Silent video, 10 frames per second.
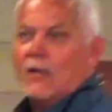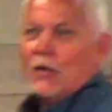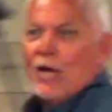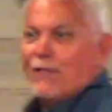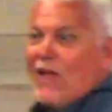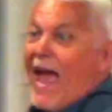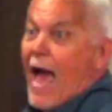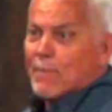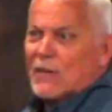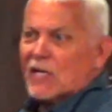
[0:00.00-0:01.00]
If you
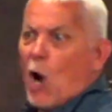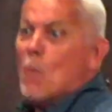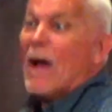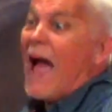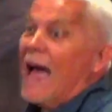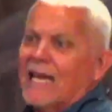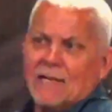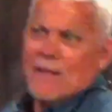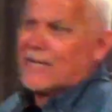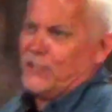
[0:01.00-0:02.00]
happen to go by it, it'll
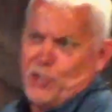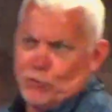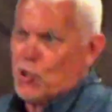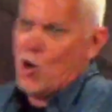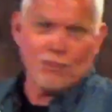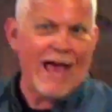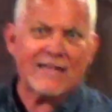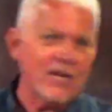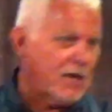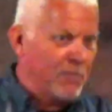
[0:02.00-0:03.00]
make a U-turn right
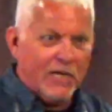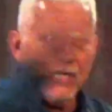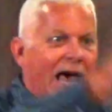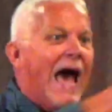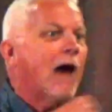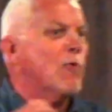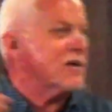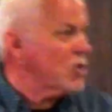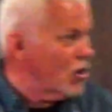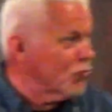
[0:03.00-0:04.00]
there in the middle of the highway.
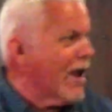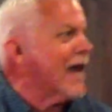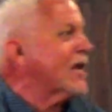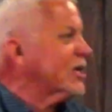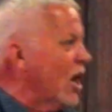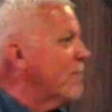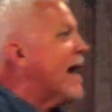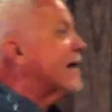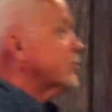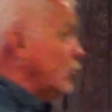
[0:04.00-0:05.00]
Turn around and come
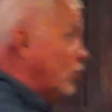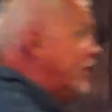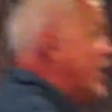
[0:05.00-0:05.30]
back to it